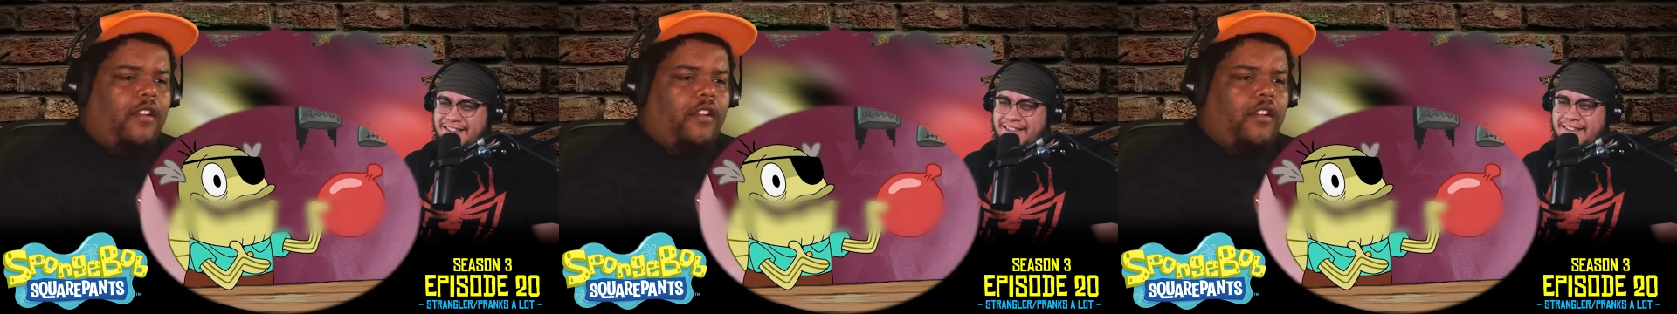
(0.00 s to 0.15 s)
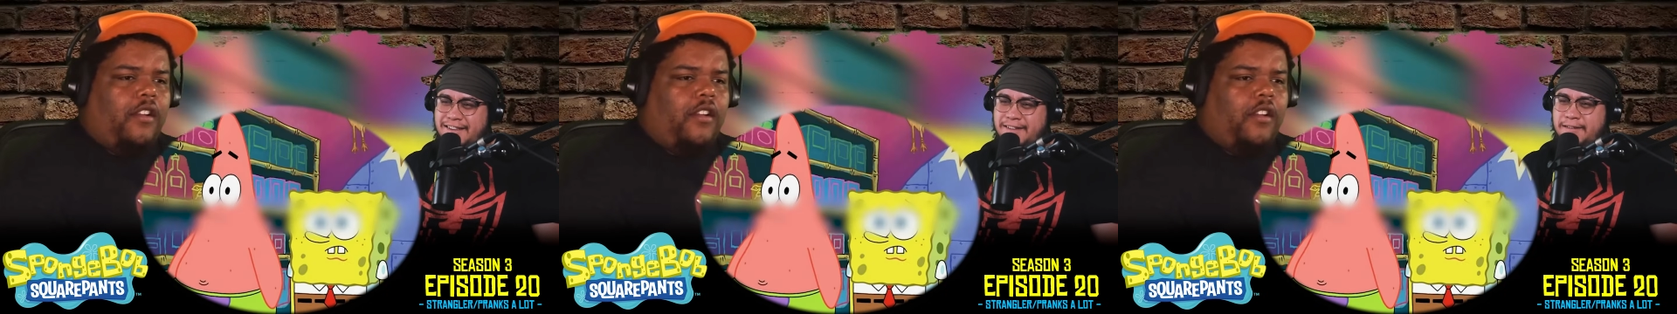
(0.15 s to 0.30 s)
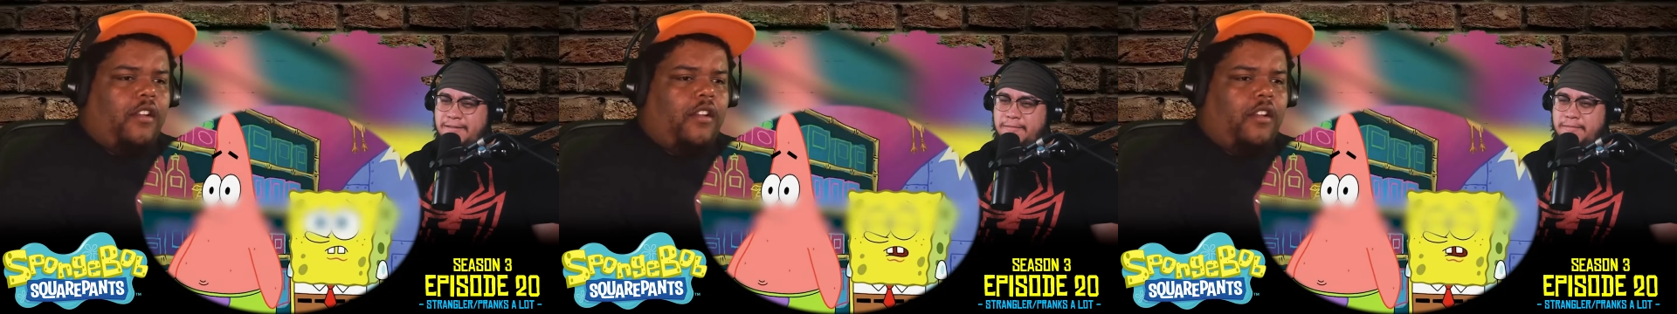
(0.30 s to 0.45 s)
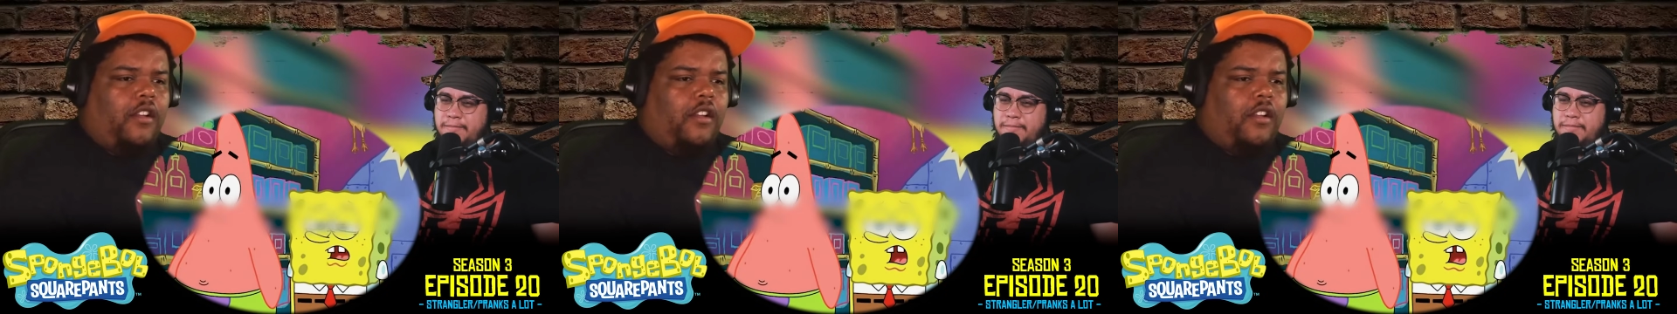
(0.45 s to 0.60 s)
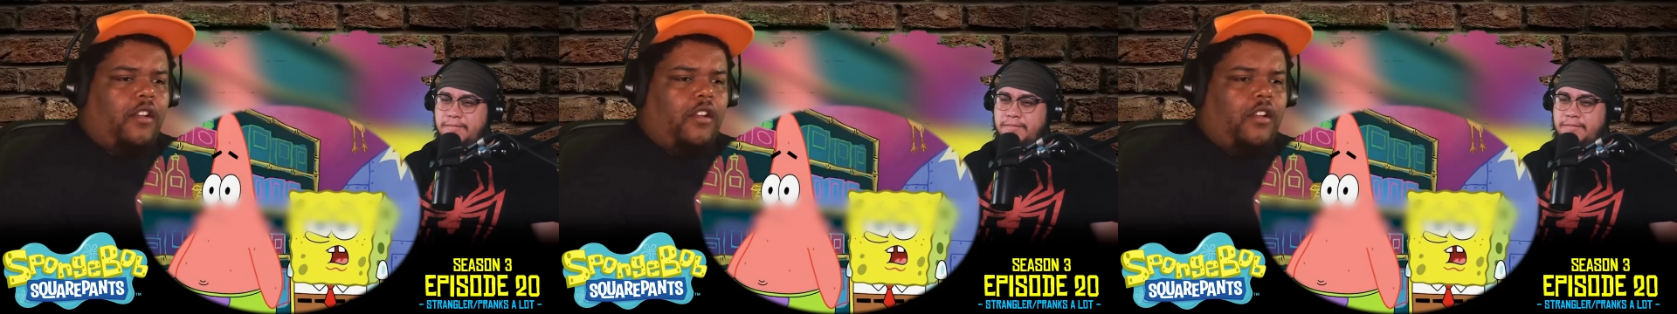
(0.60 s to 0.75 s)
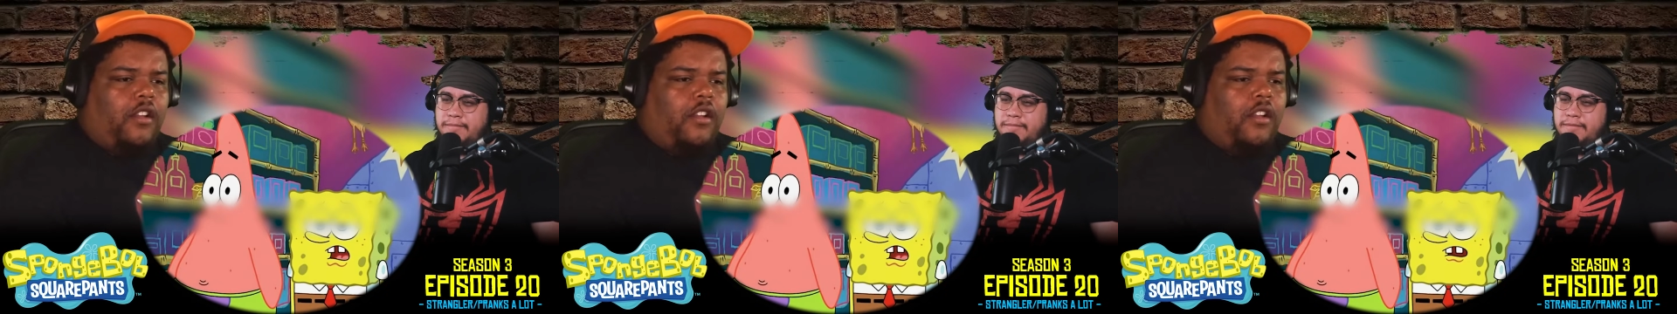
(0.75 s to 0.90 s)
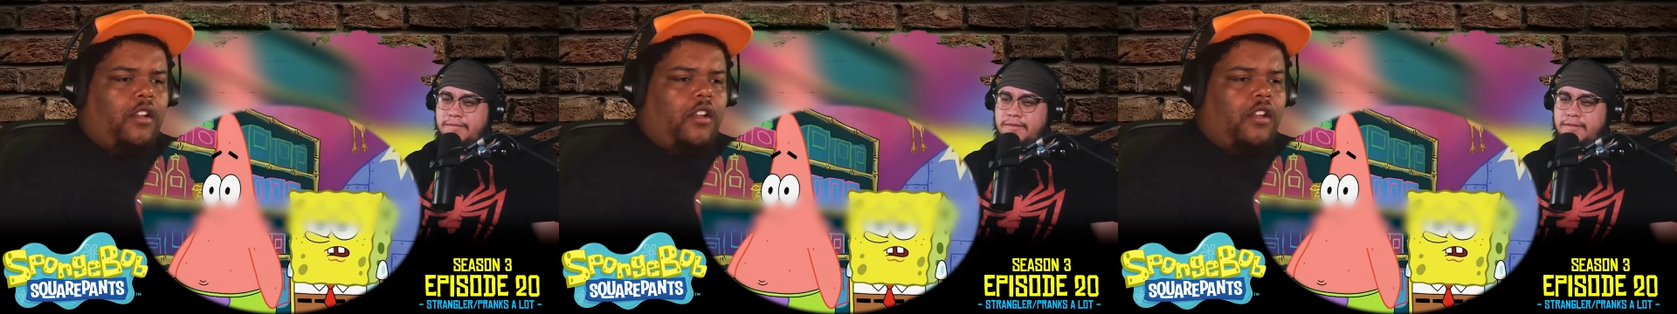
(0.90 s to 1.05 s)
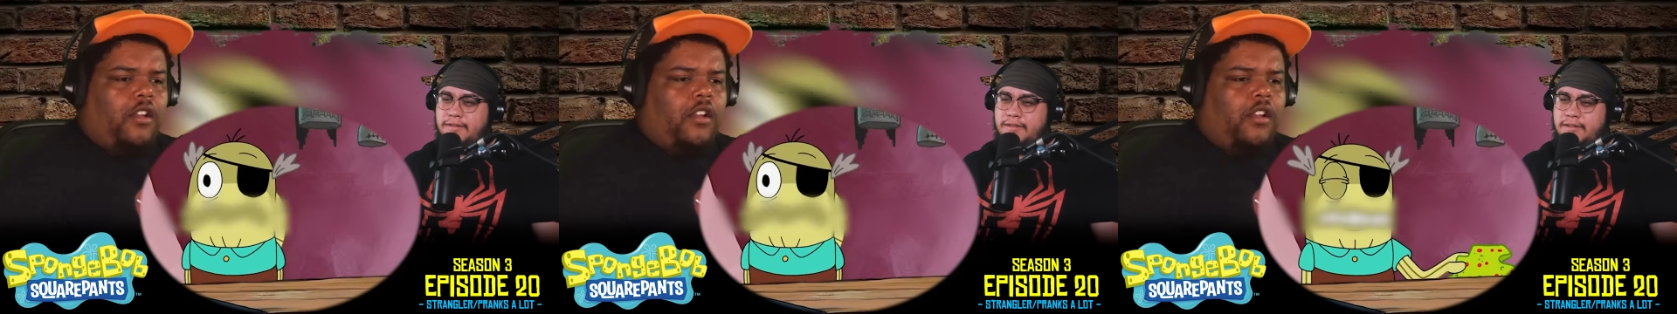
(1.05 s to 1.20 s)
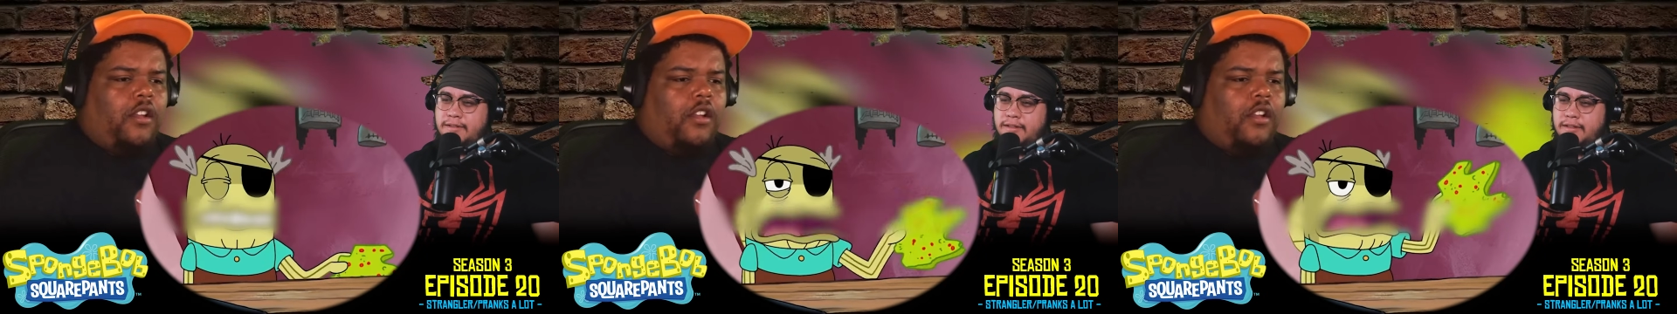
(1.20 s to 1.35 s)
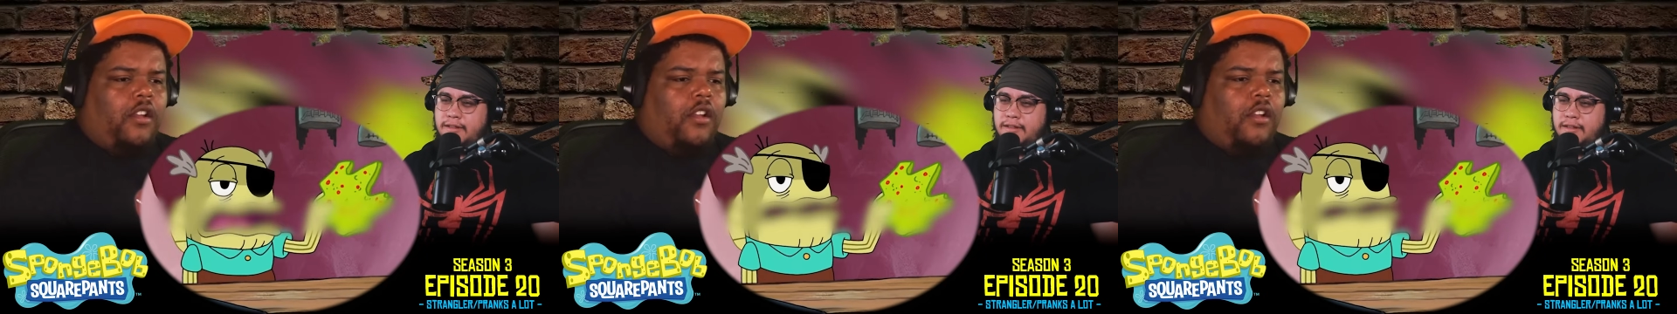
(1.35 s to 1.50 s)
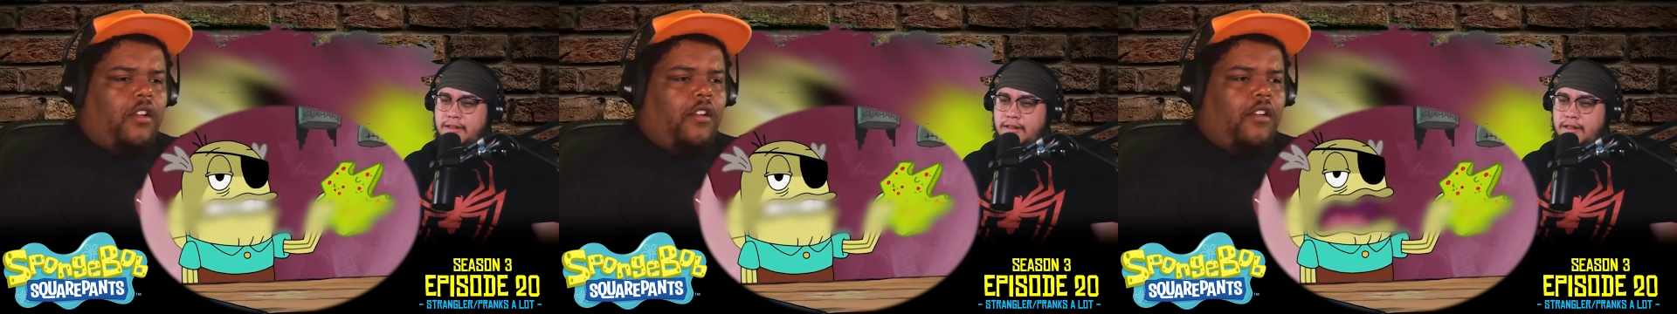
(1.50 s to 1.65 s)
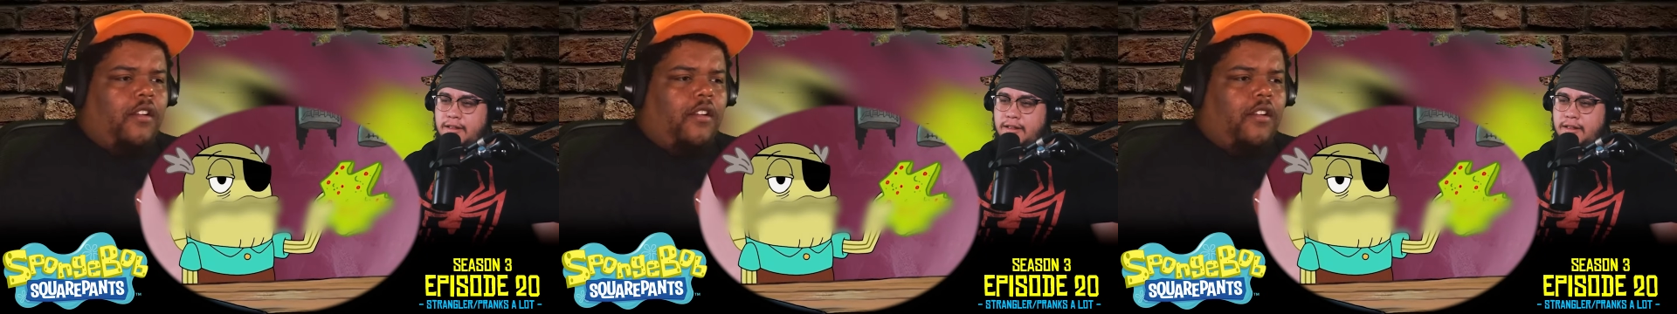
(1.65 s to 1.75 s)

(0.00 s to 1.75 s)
[no speech]